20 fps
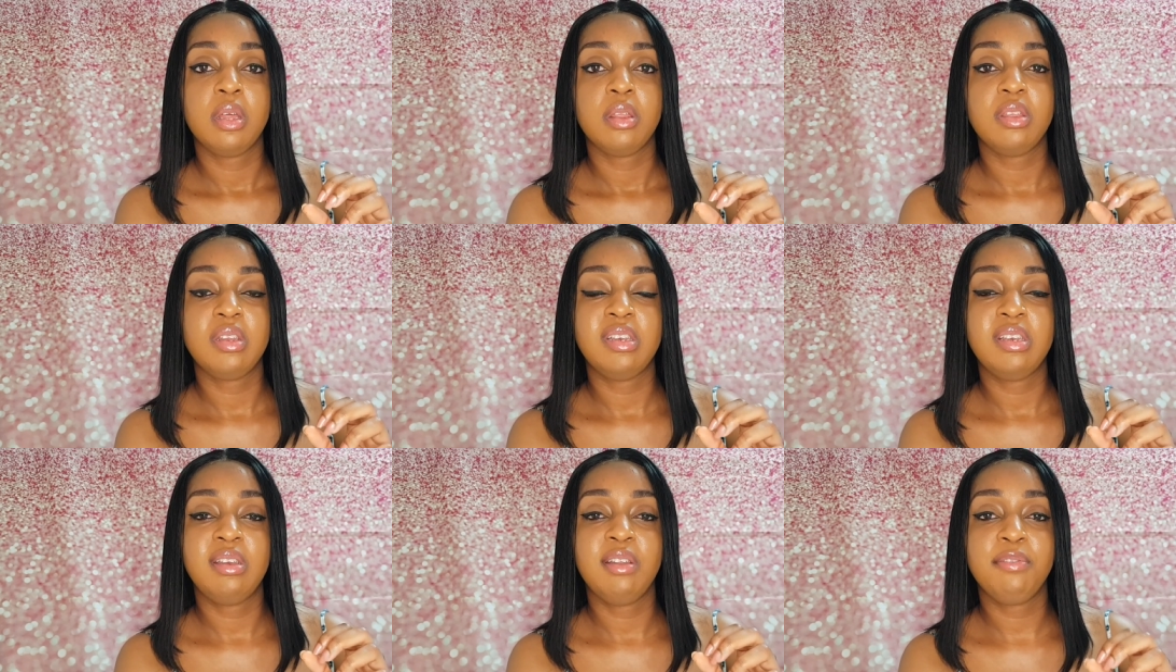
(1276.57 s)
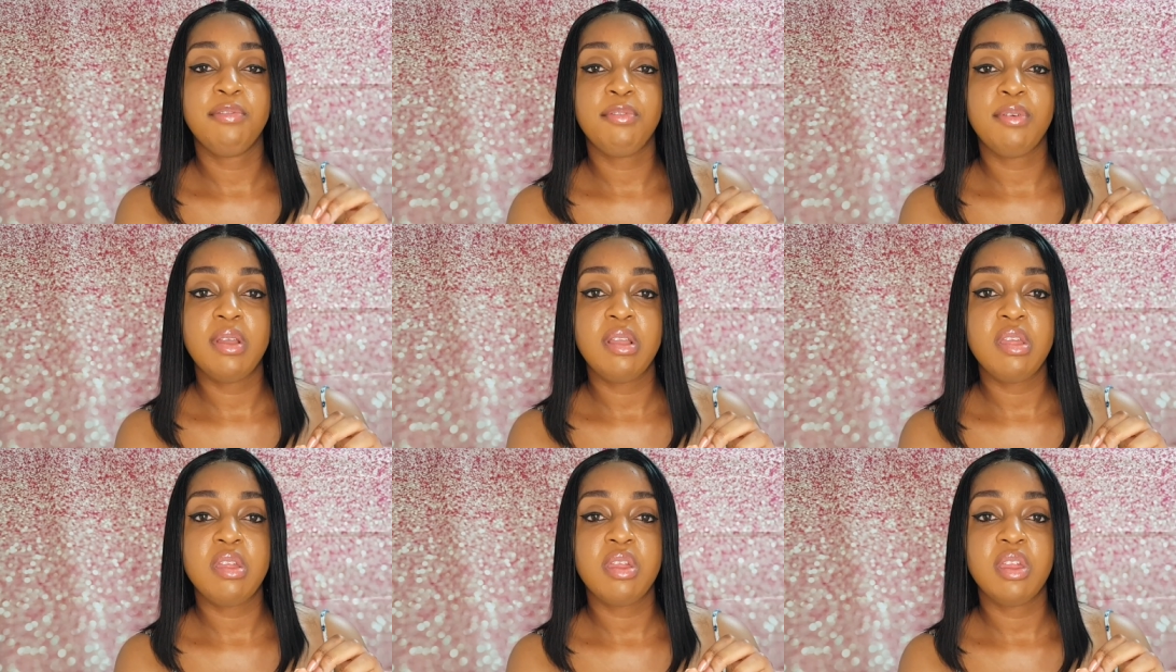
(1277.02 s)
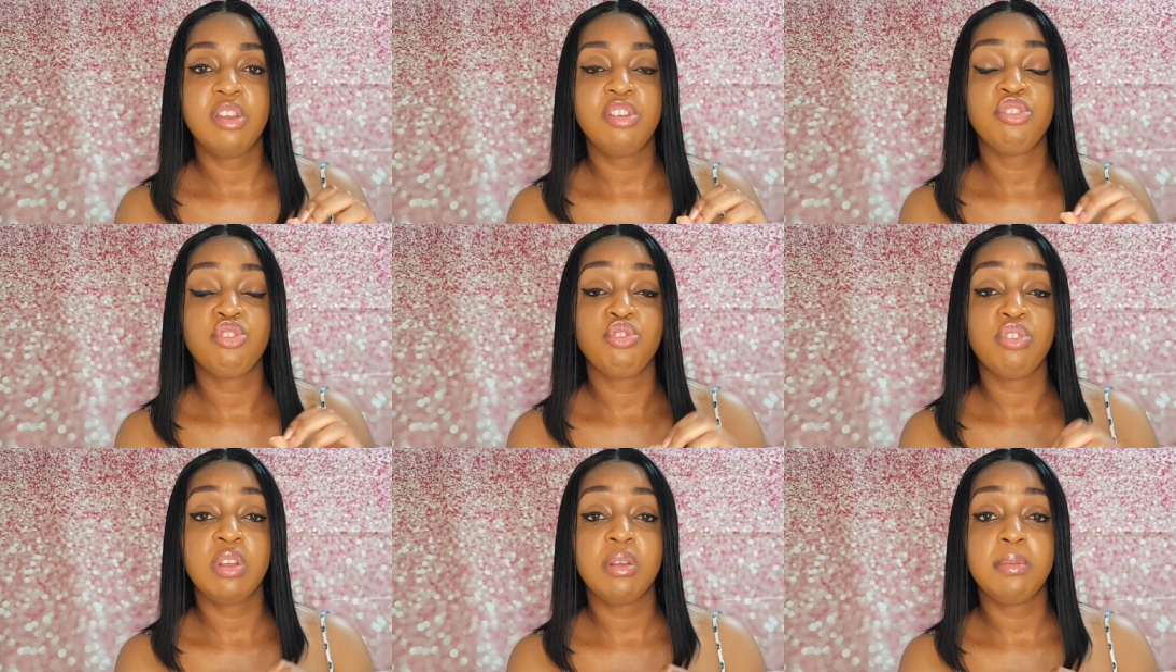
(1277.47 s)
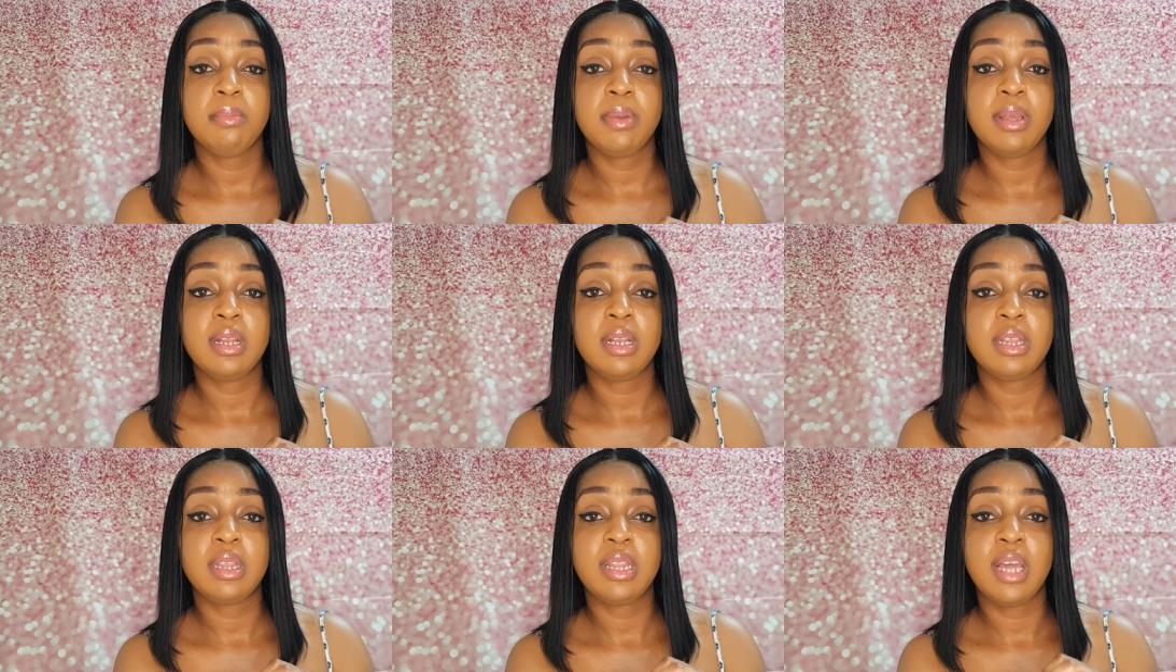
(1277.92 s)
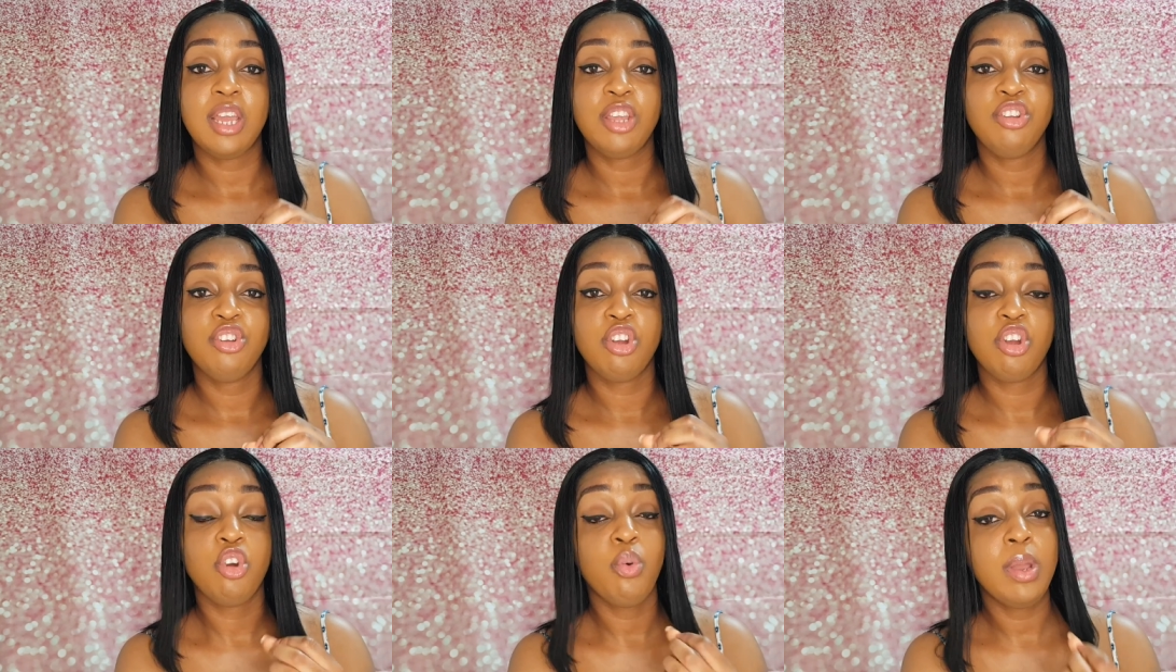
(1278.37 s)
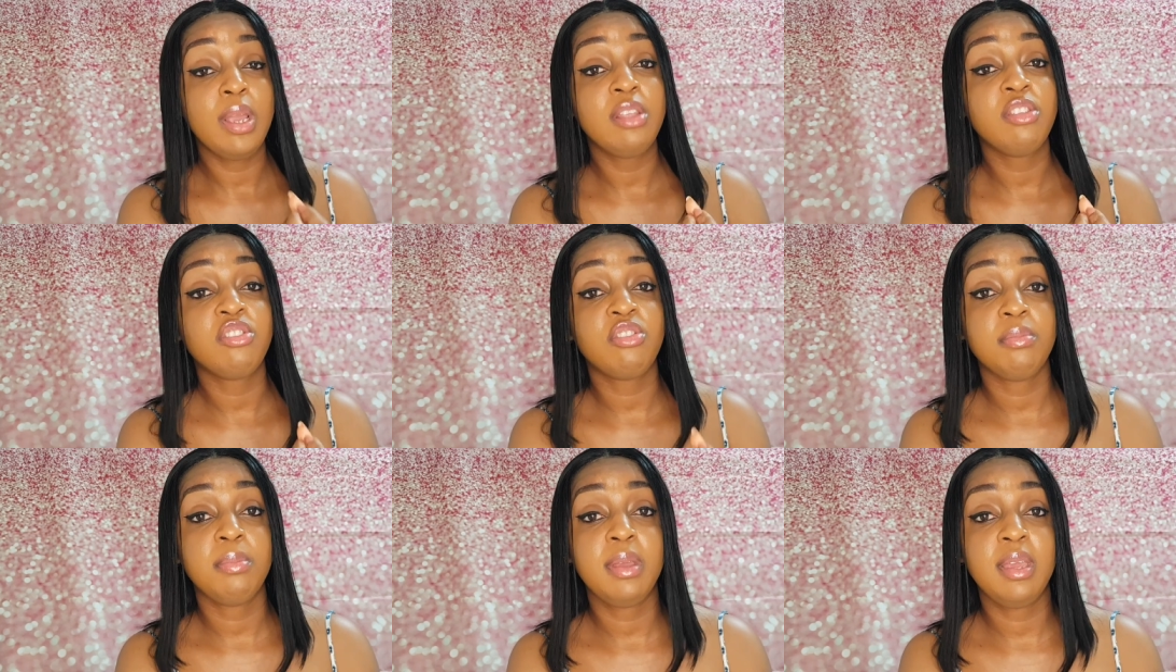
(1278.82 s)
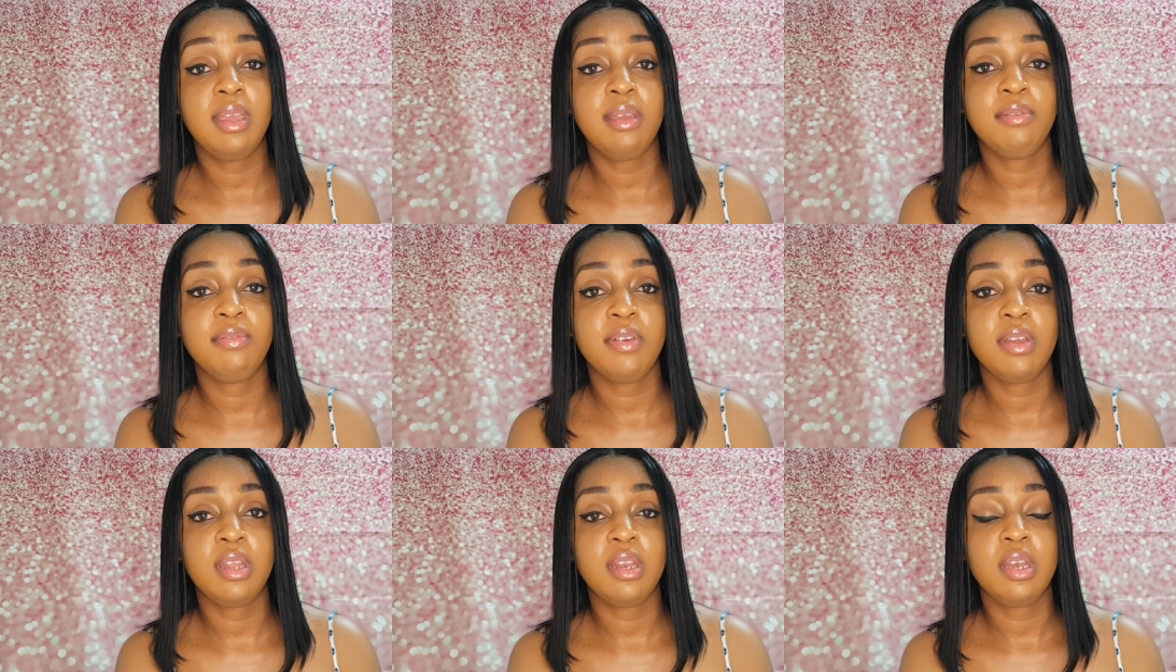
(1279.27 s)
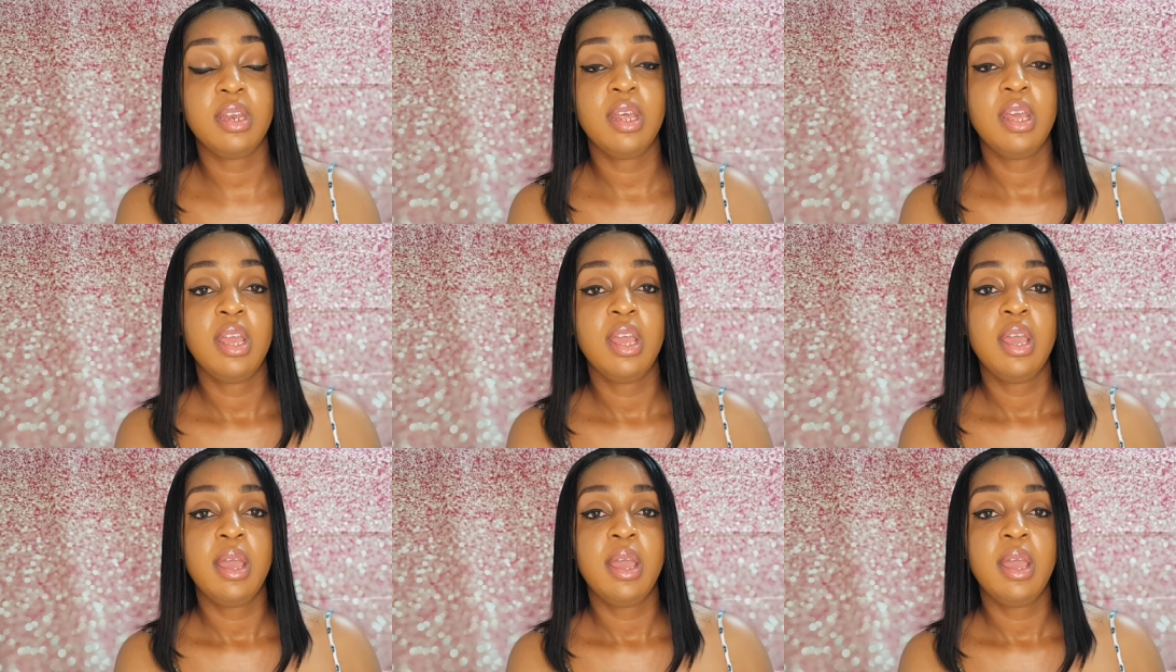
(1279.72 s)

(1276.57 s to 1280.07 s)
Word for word: the difference in treatment that you're going to be given